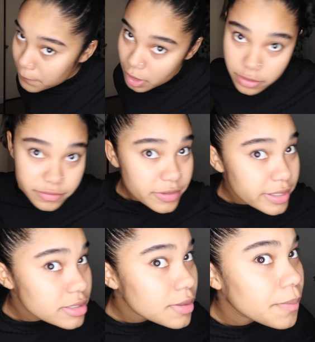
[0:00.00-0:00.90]

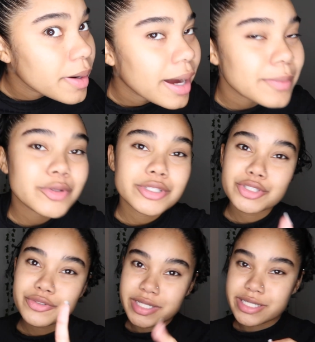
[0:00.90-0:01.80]
perfect, but I'm going to
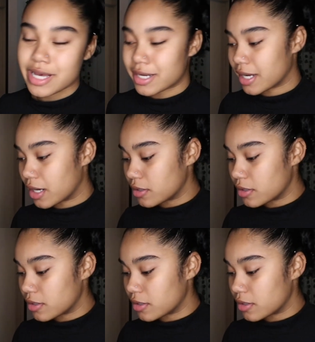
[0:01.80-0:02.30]
fix that now.